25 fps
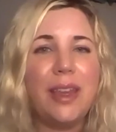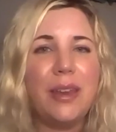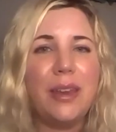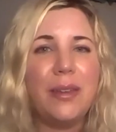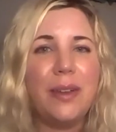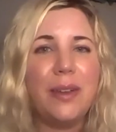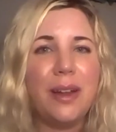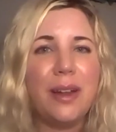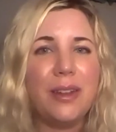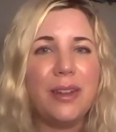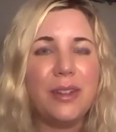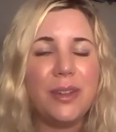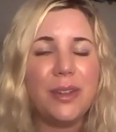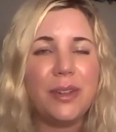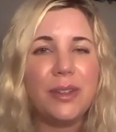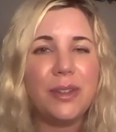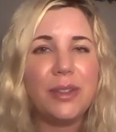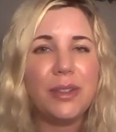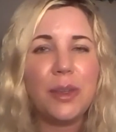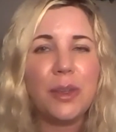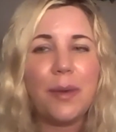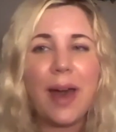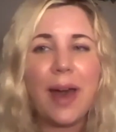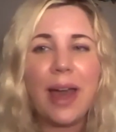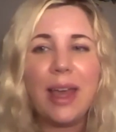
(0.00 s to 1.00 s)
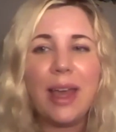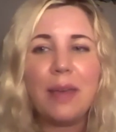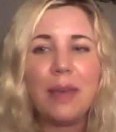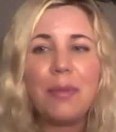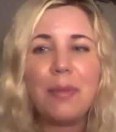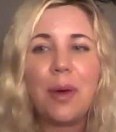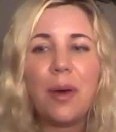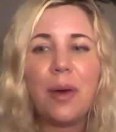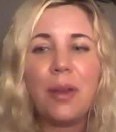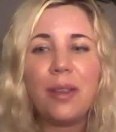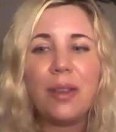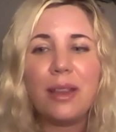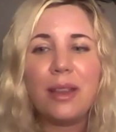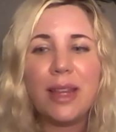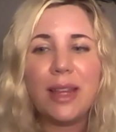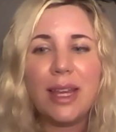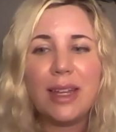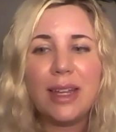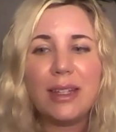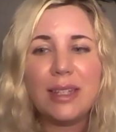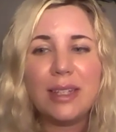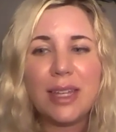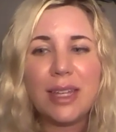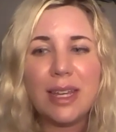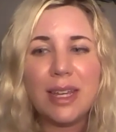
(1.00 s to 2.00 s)
you, Roger. So I am on
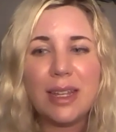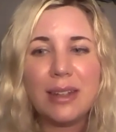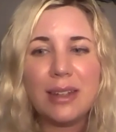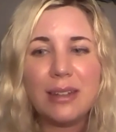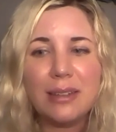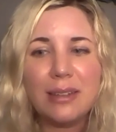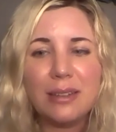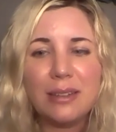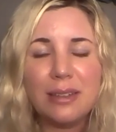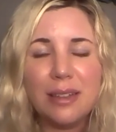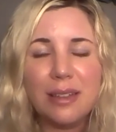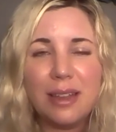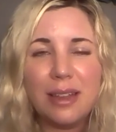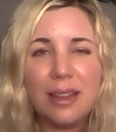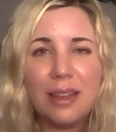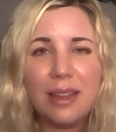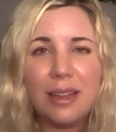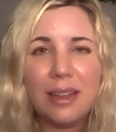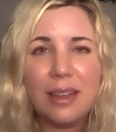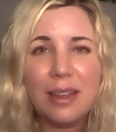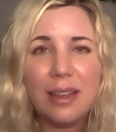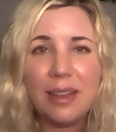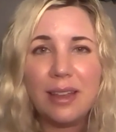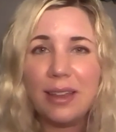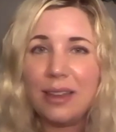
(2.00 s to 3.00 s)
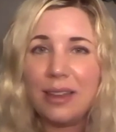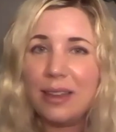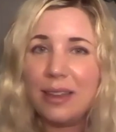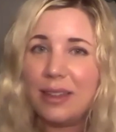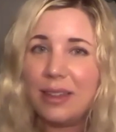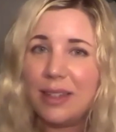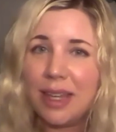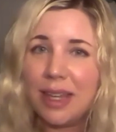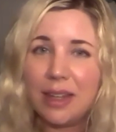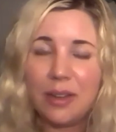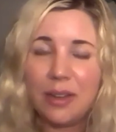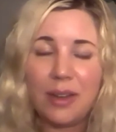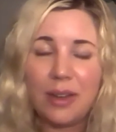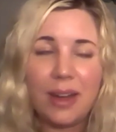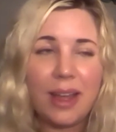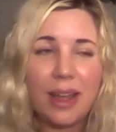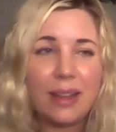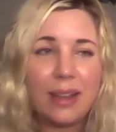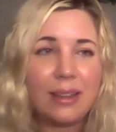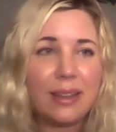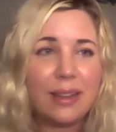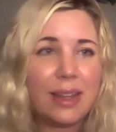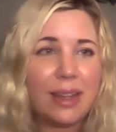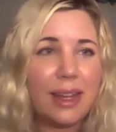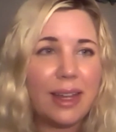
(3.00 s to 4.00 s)
LinkedIn, Jenny
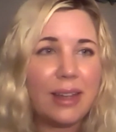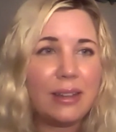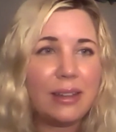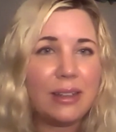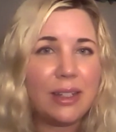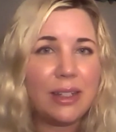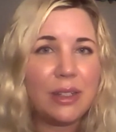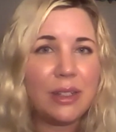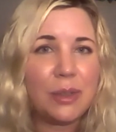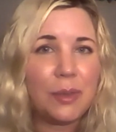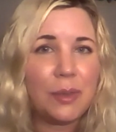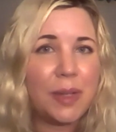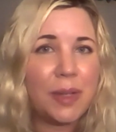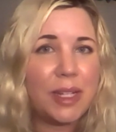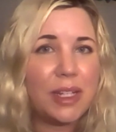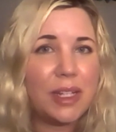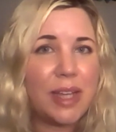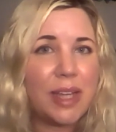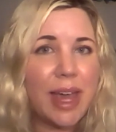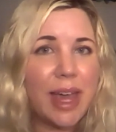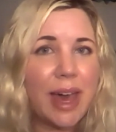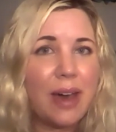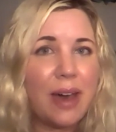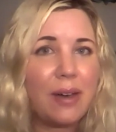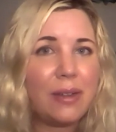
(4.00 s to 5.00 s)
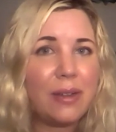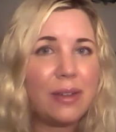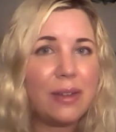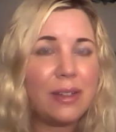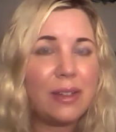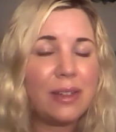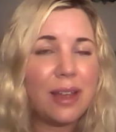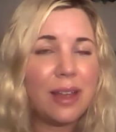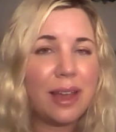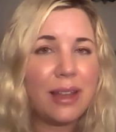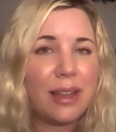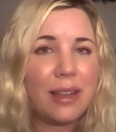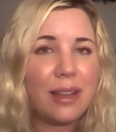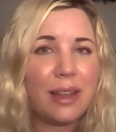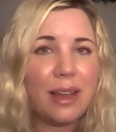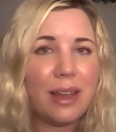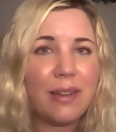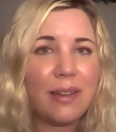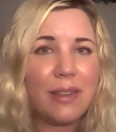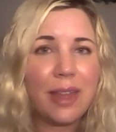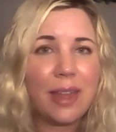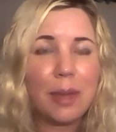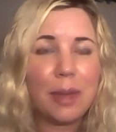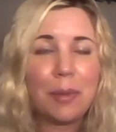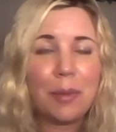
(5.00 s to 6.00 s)
Langren. Just reach out. I
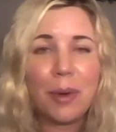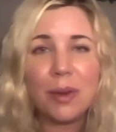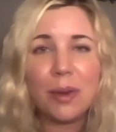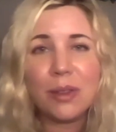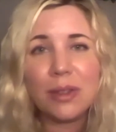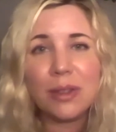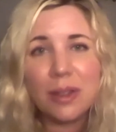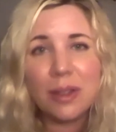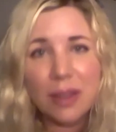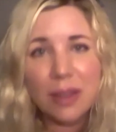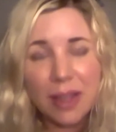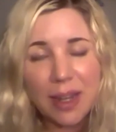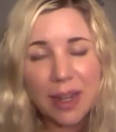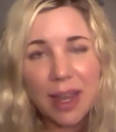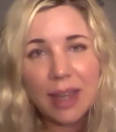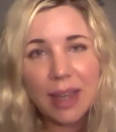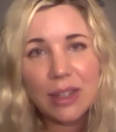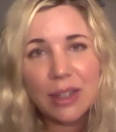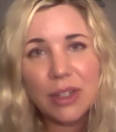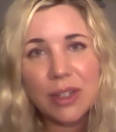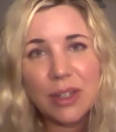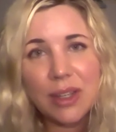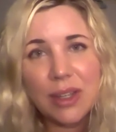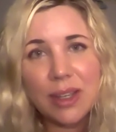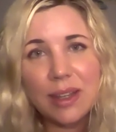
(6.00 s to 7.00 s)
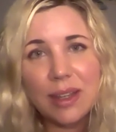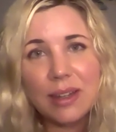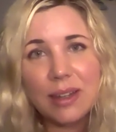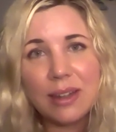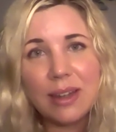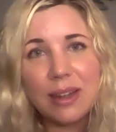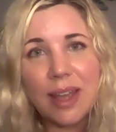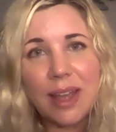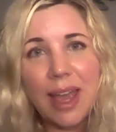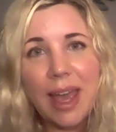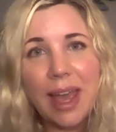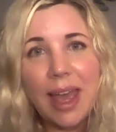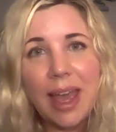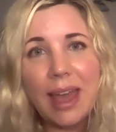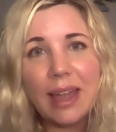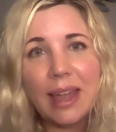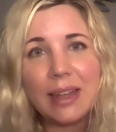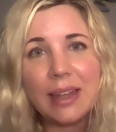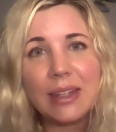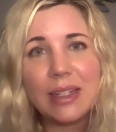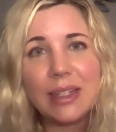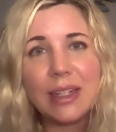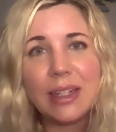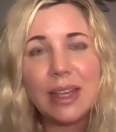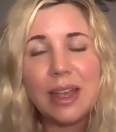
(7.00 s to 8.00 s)
love that personal connection.
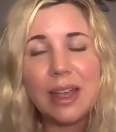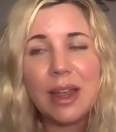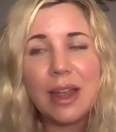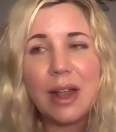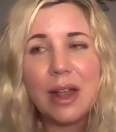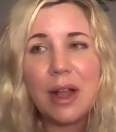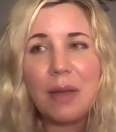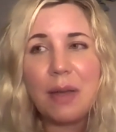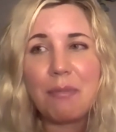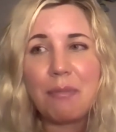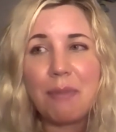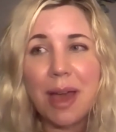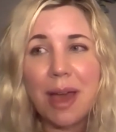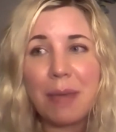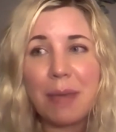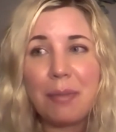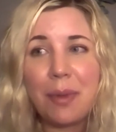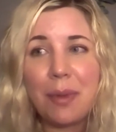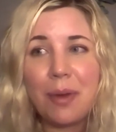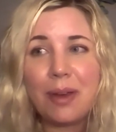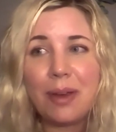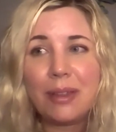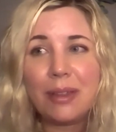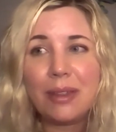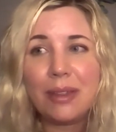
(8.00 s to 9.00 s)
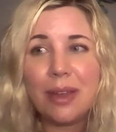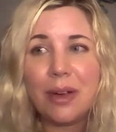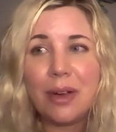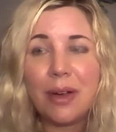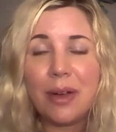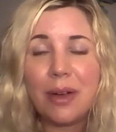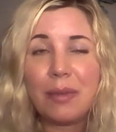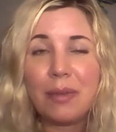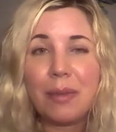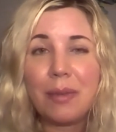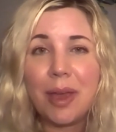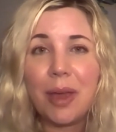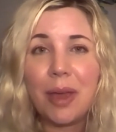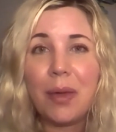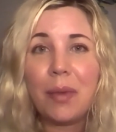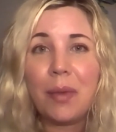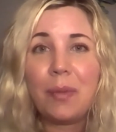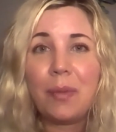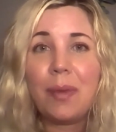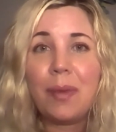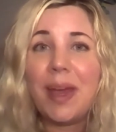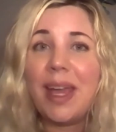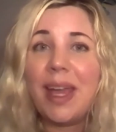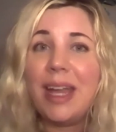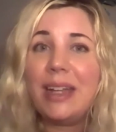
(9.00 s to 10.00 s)
And my books are on my
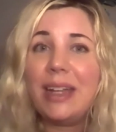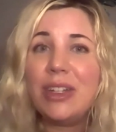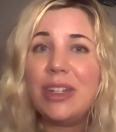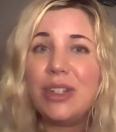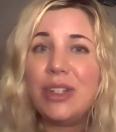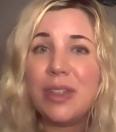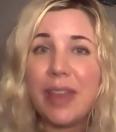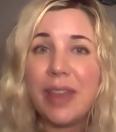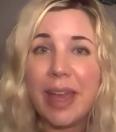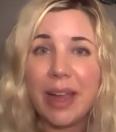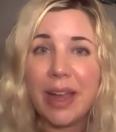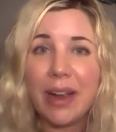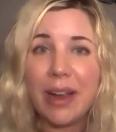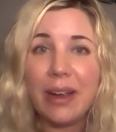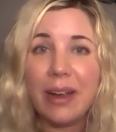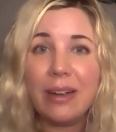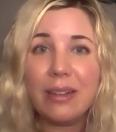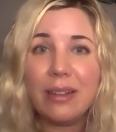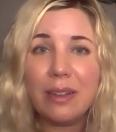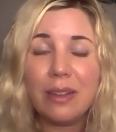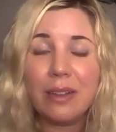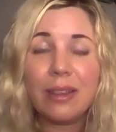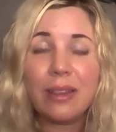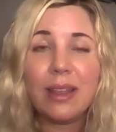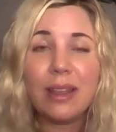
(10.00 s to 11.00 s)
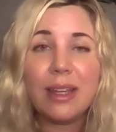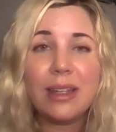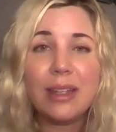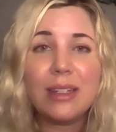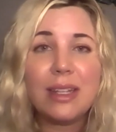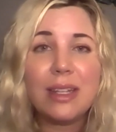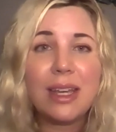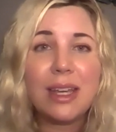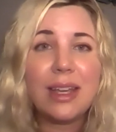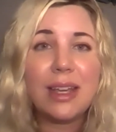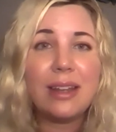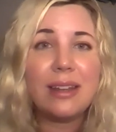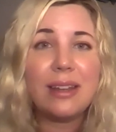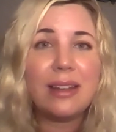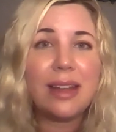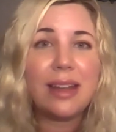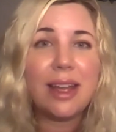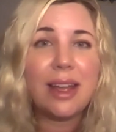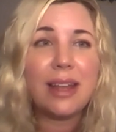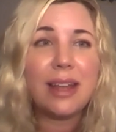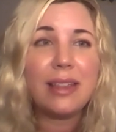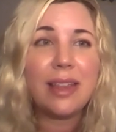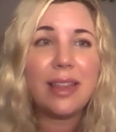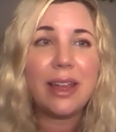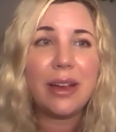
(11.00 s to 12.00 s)
homepage there on LinkedIn,
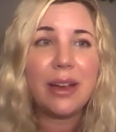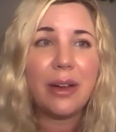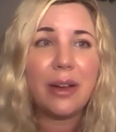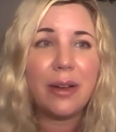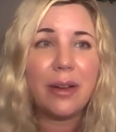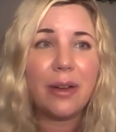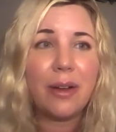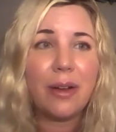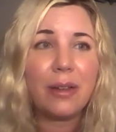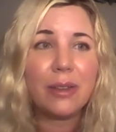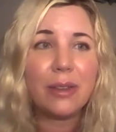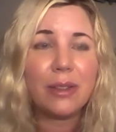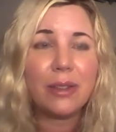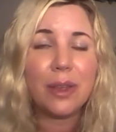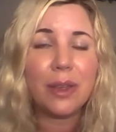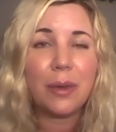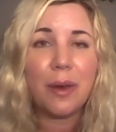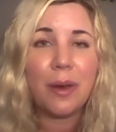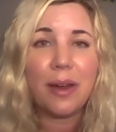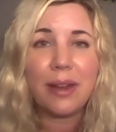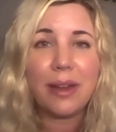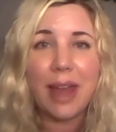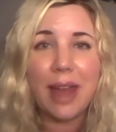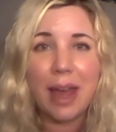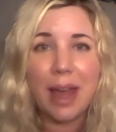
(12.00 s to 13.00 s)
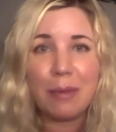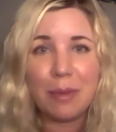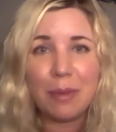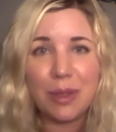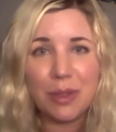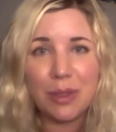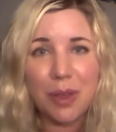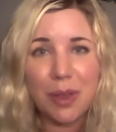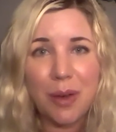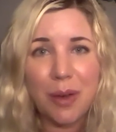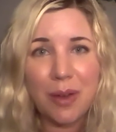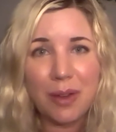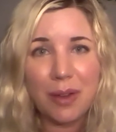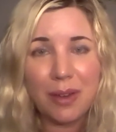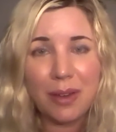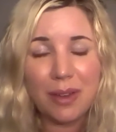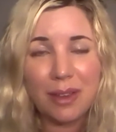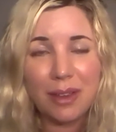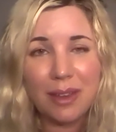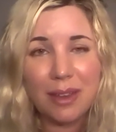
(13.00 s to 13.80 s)
and they are also on Amazon.